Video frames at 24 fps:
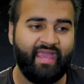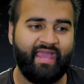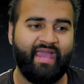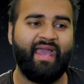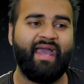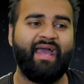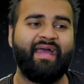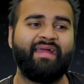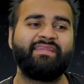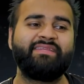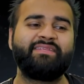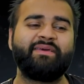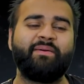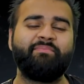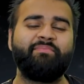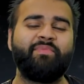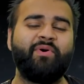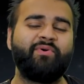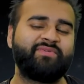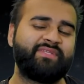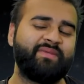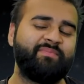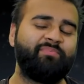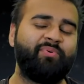And
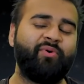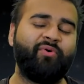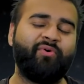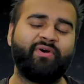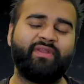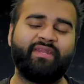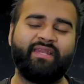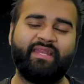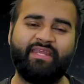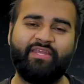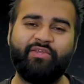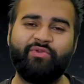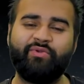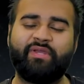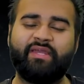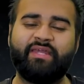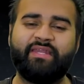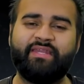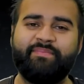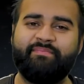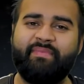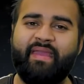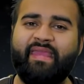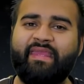most importantly, you
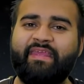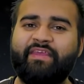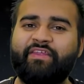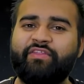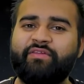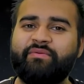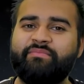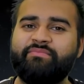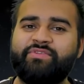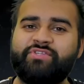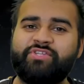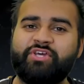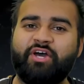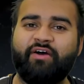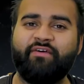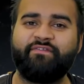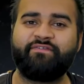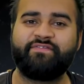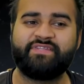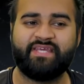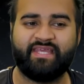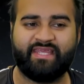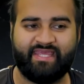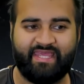can make them
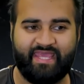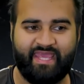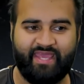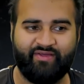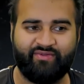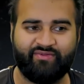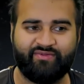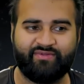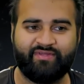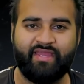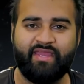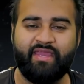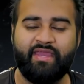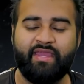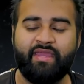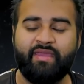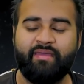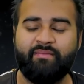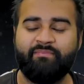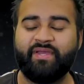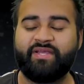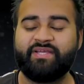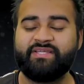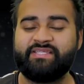tough to kill.
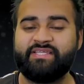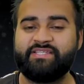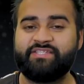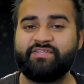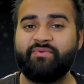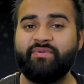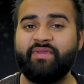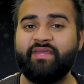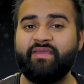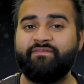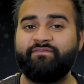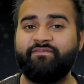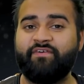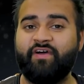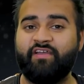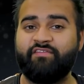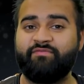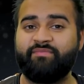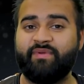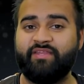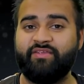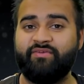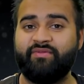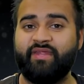Because it's only a
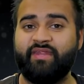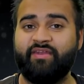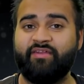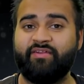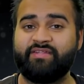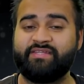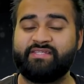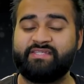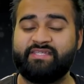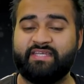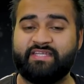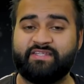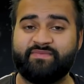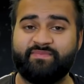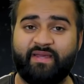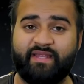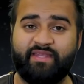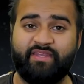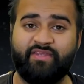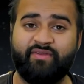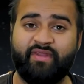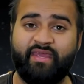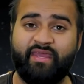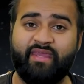5-man unit, not a
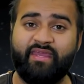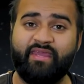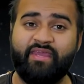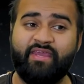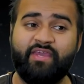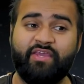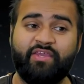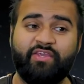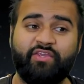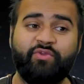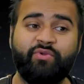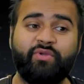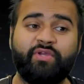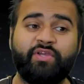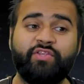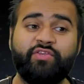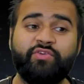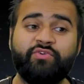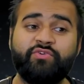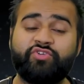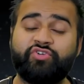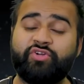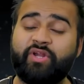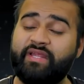6-man unit, you can
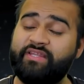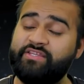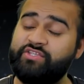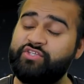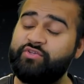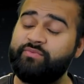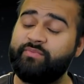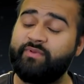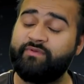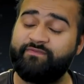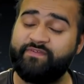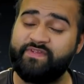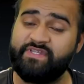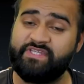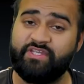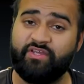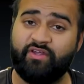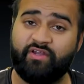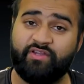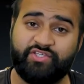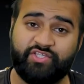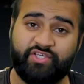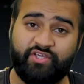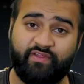use Transhuman
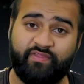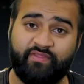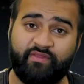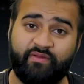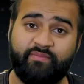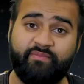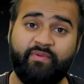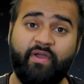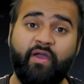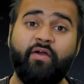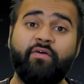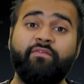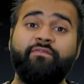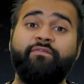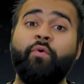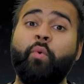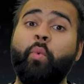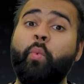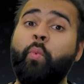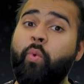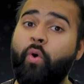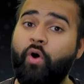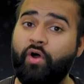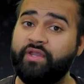Physiology on them for
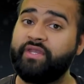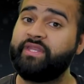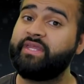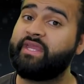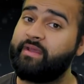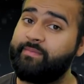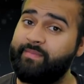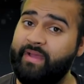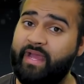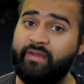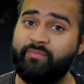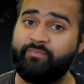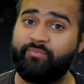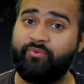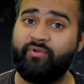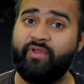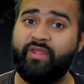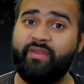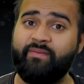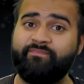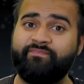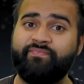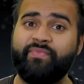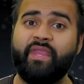1 command
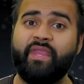point,